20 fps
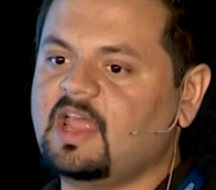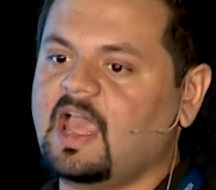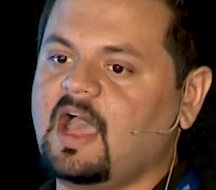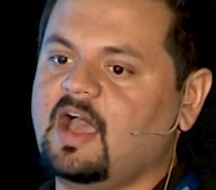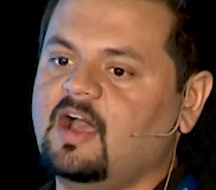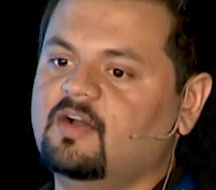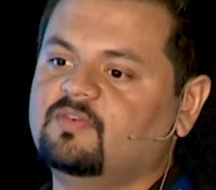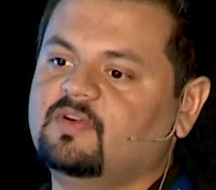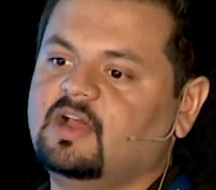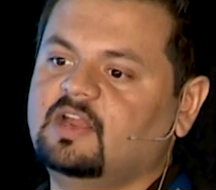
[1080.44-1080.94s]

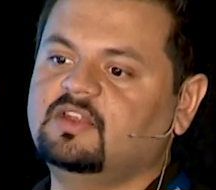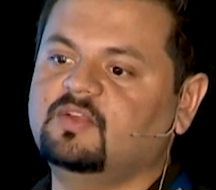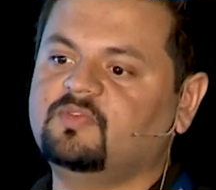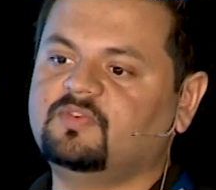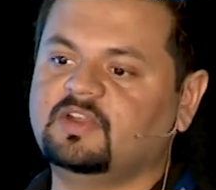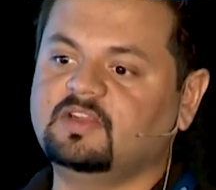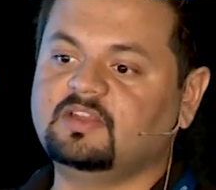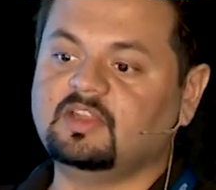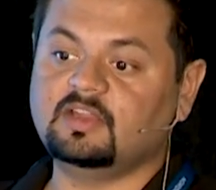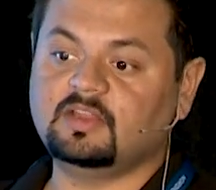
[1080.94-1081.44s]
have a
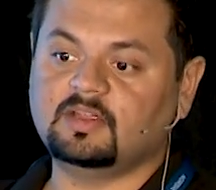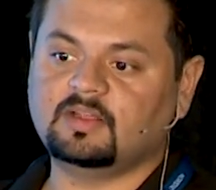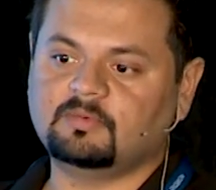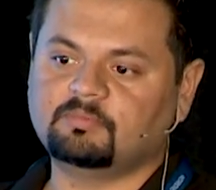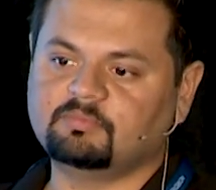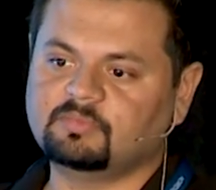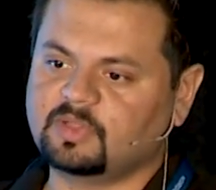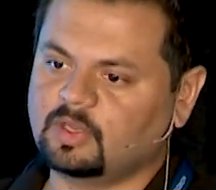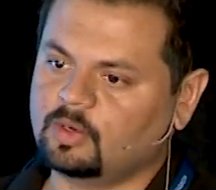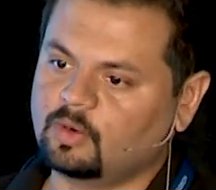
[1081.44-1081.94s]
different,
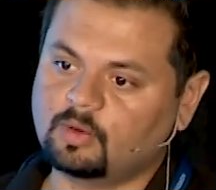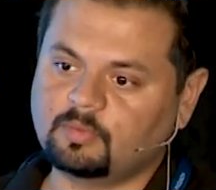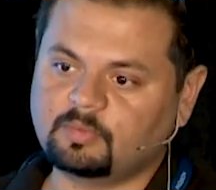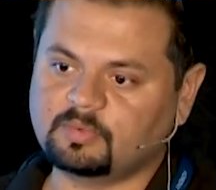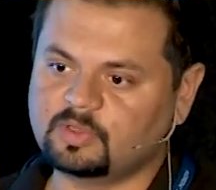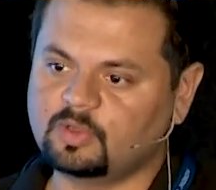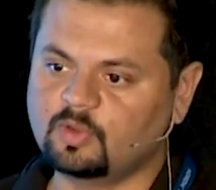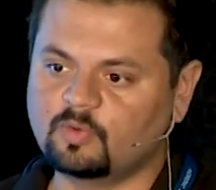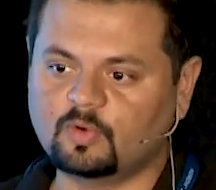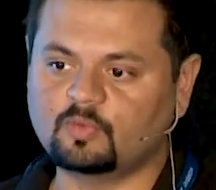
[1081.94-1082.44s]

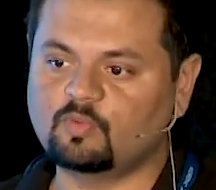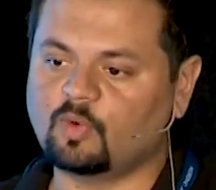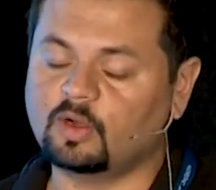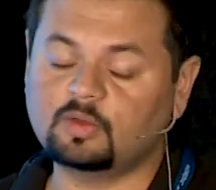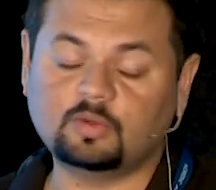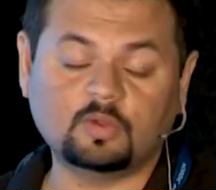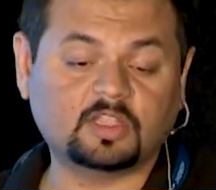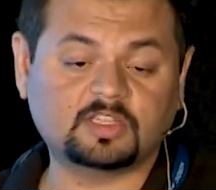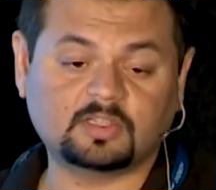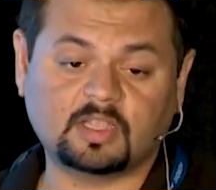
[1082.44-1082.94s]
you would
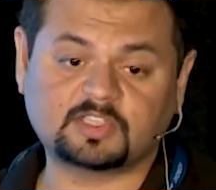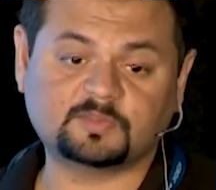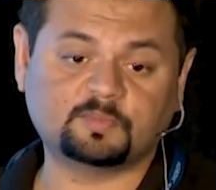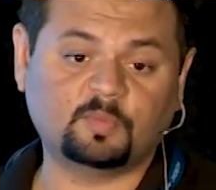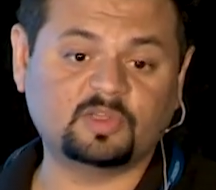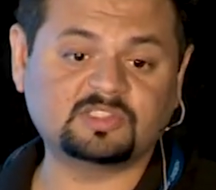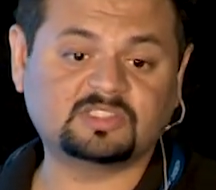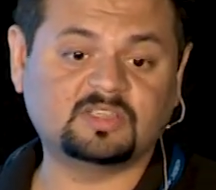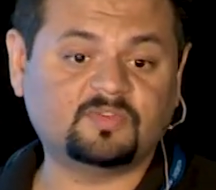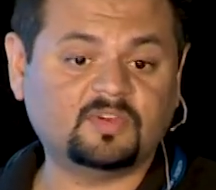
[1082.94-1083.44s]
want to
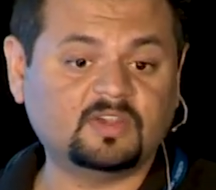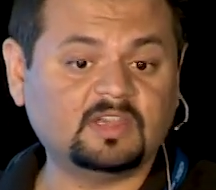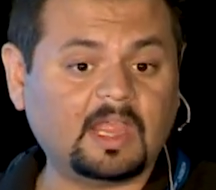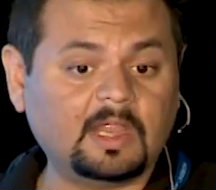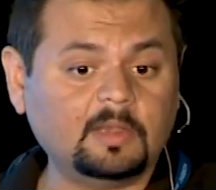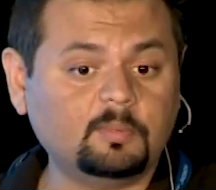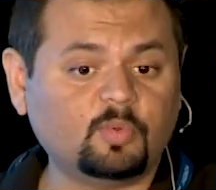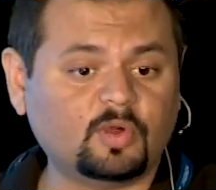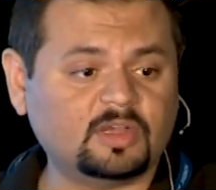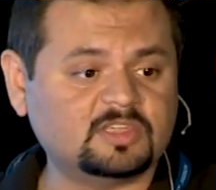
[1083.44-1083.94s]
expose different
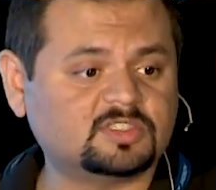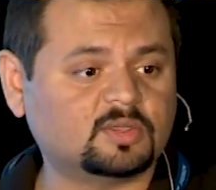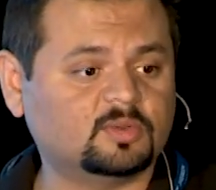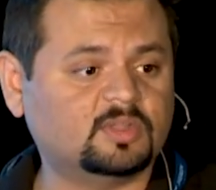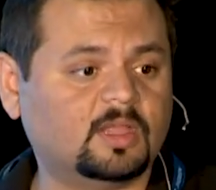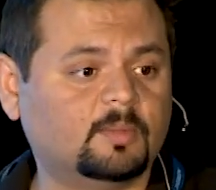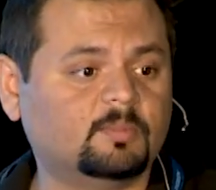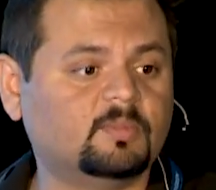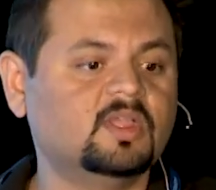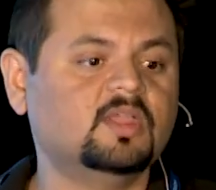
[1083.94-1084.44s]
endpoints to
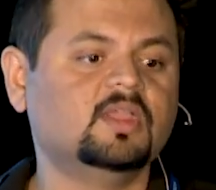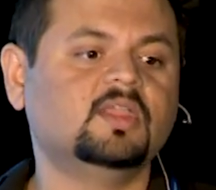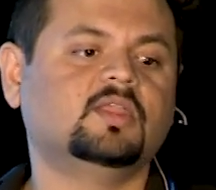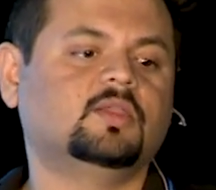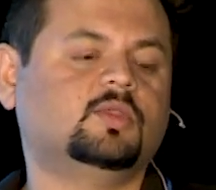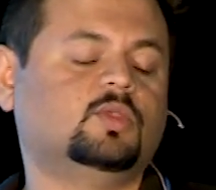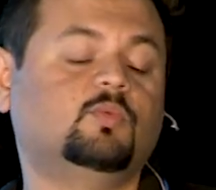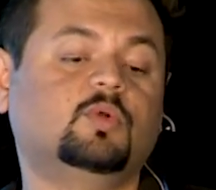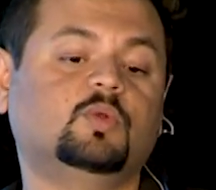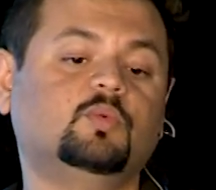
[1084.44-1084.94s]
them.
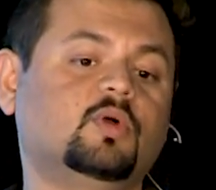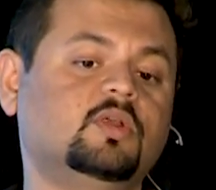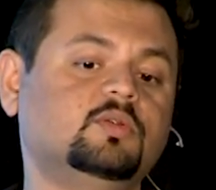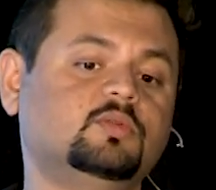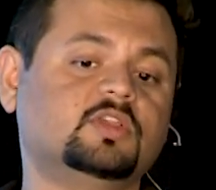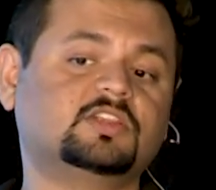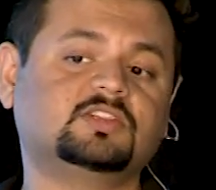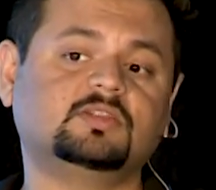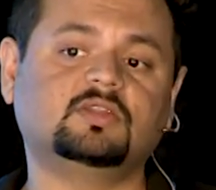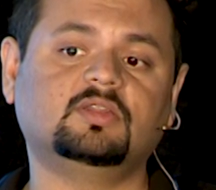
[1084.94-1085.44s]
You would want
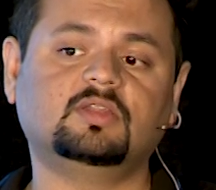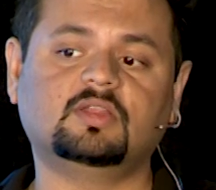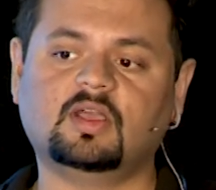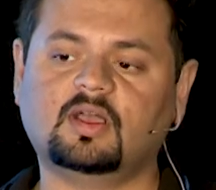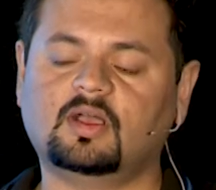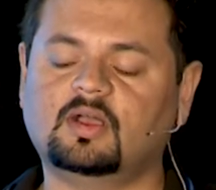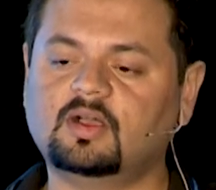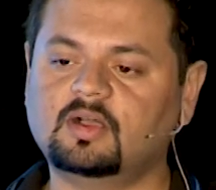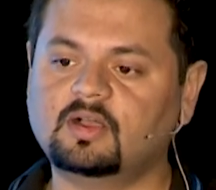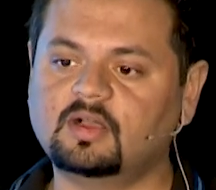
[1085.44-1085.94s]

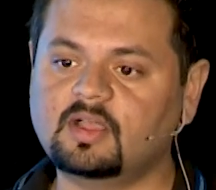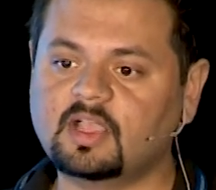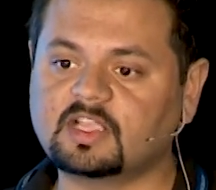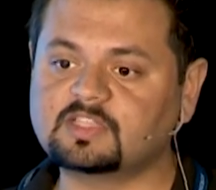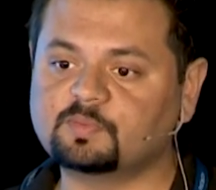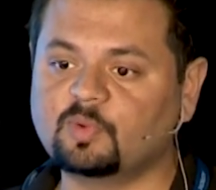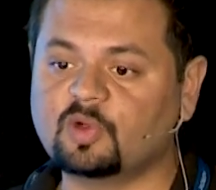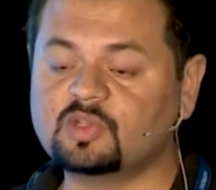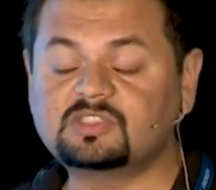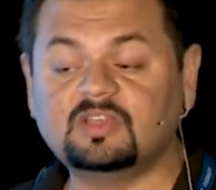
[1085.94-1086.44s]
to
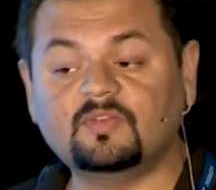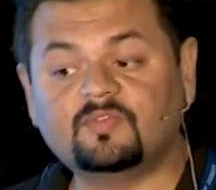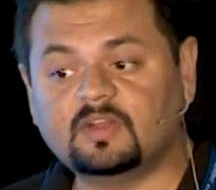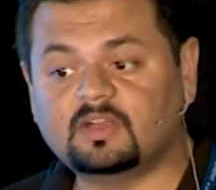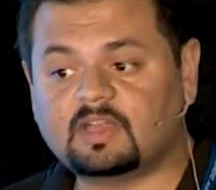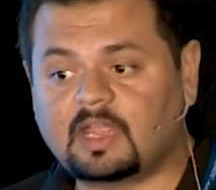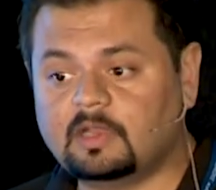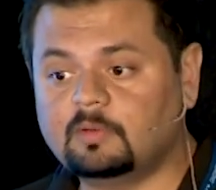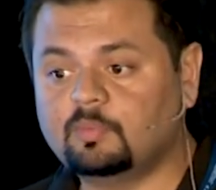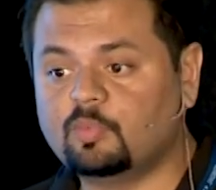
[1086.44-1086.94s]
expose
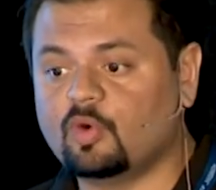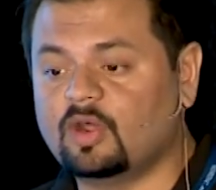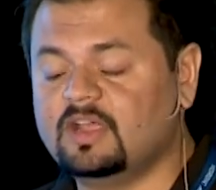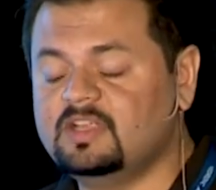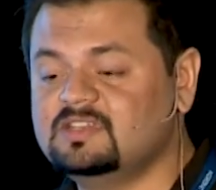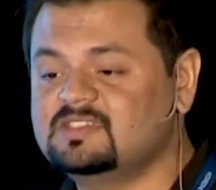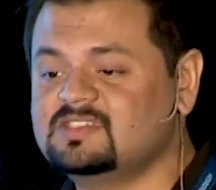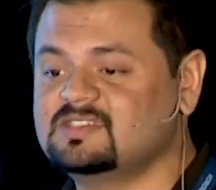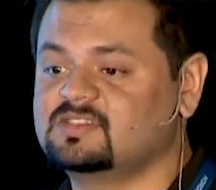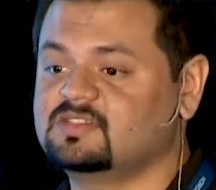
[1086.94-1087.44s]
different
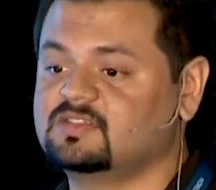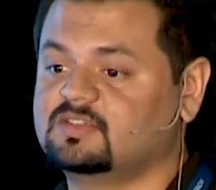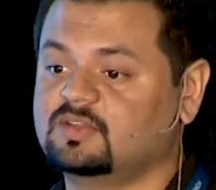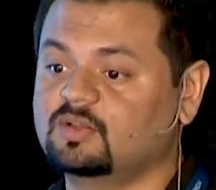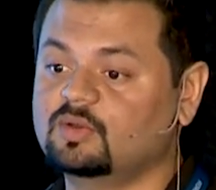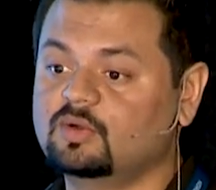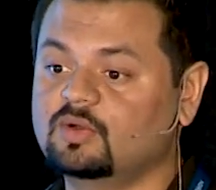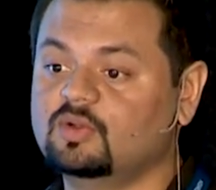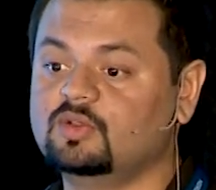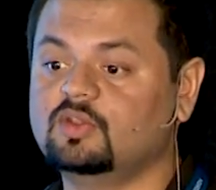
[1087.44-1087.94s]
endpoints
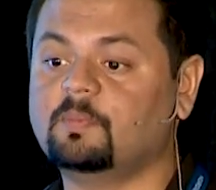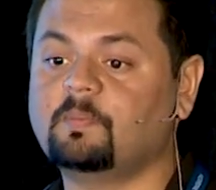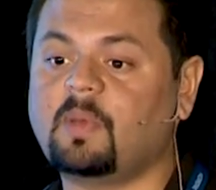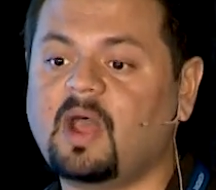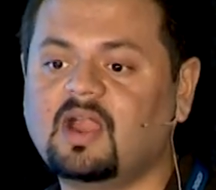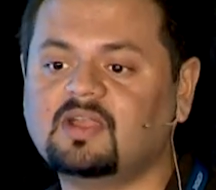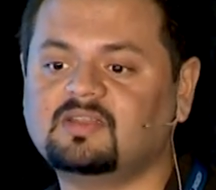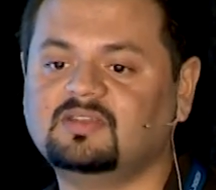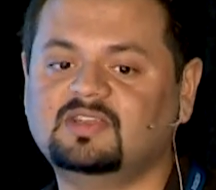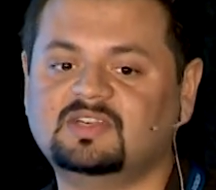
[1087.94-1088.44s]
to your
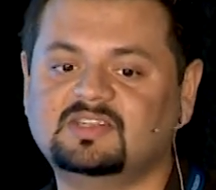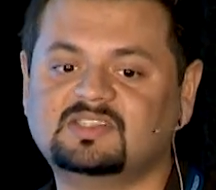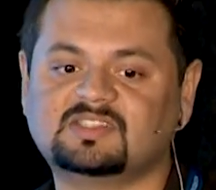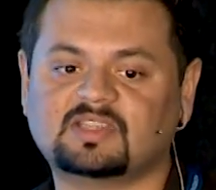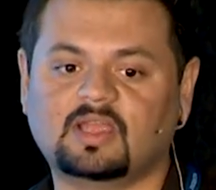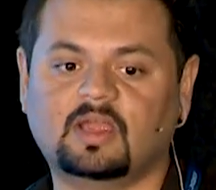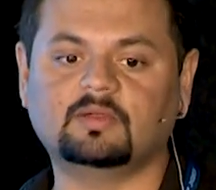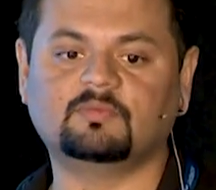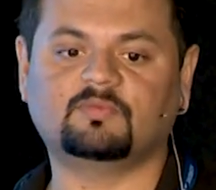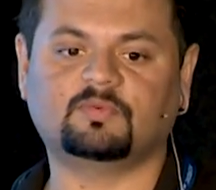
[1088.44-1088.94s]
partners.
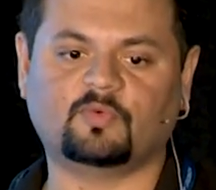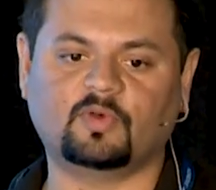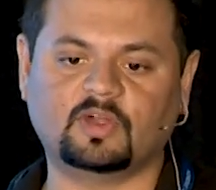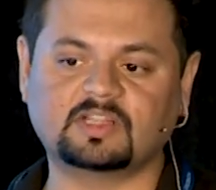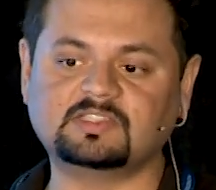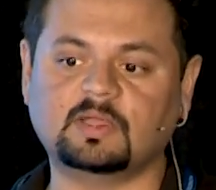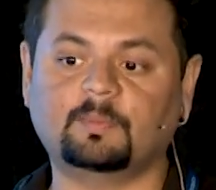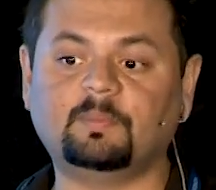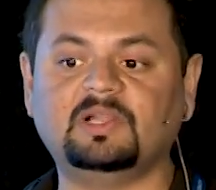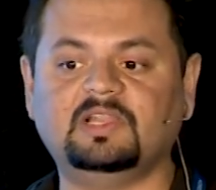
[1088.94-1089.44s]
And for
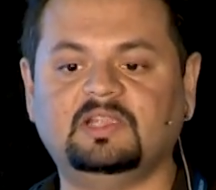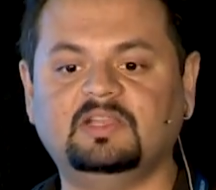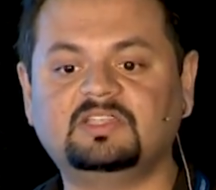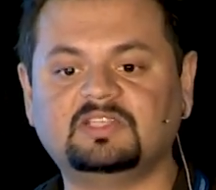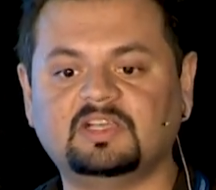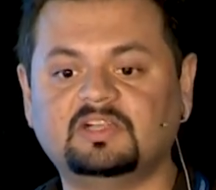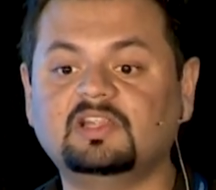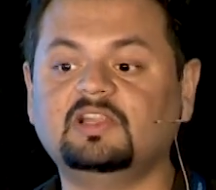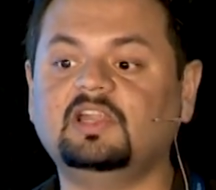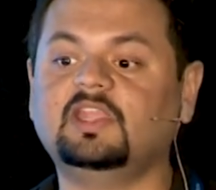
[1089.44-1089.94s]
example,
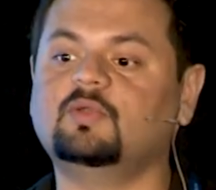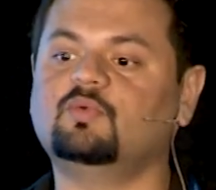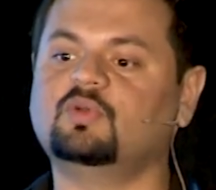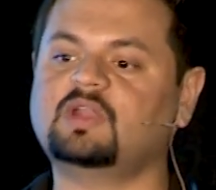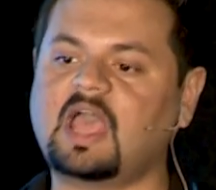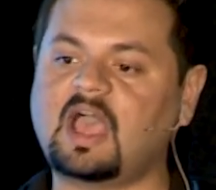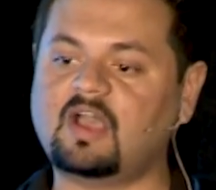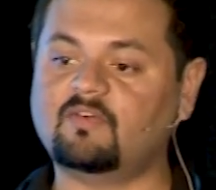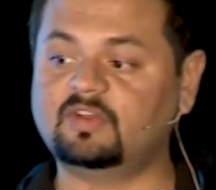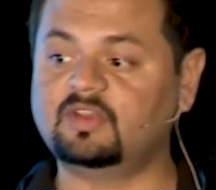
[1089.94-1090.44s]
internally, you
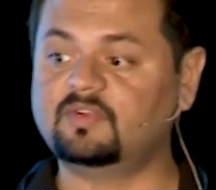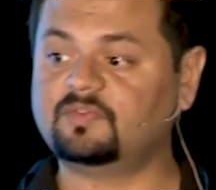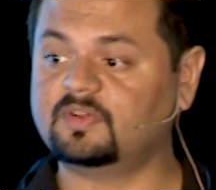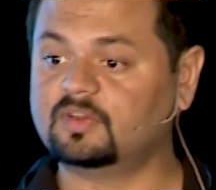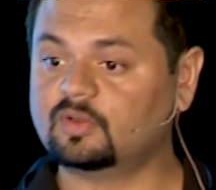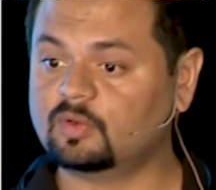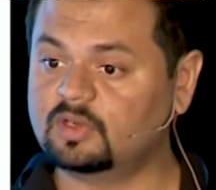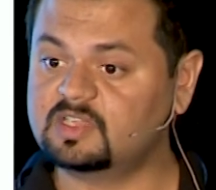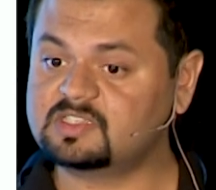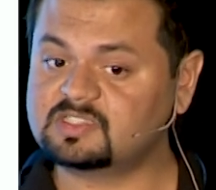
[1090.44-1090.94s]
would have a
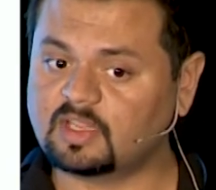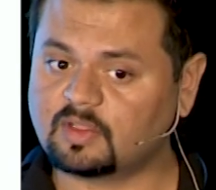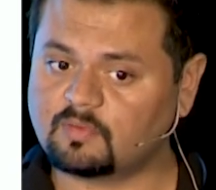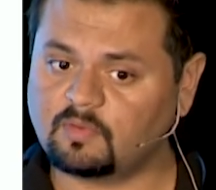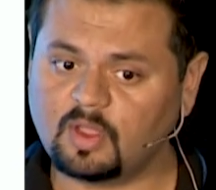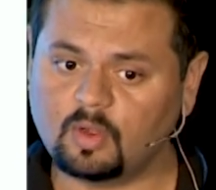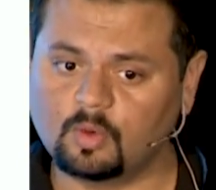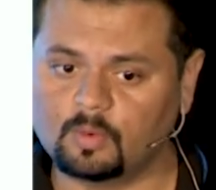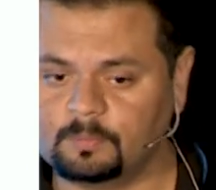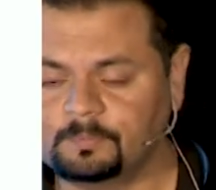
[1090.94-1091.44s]
different holistic
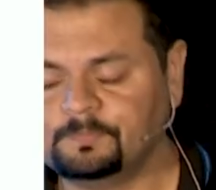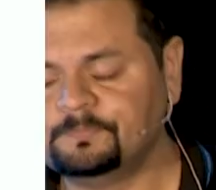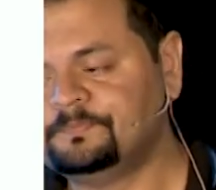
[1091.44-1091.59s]
view.